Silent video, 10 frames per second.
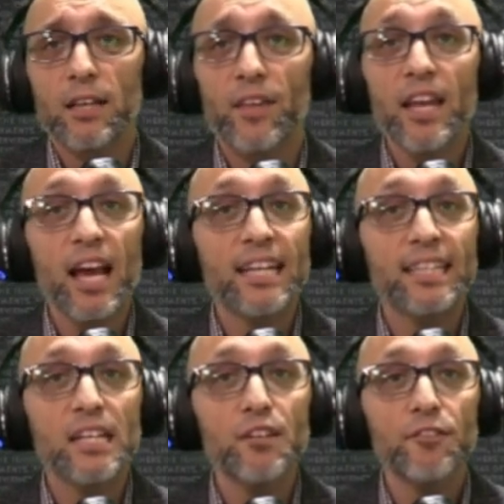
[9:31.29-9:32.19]
then
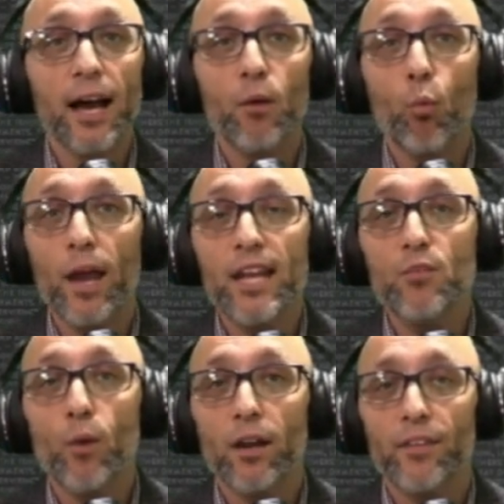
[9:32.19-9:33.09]
identify when and
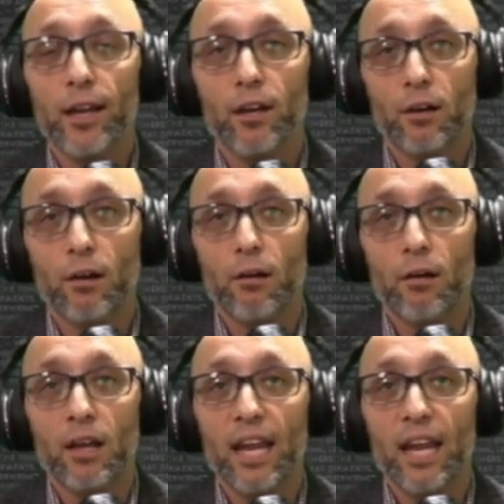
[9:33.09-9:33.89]
where they occur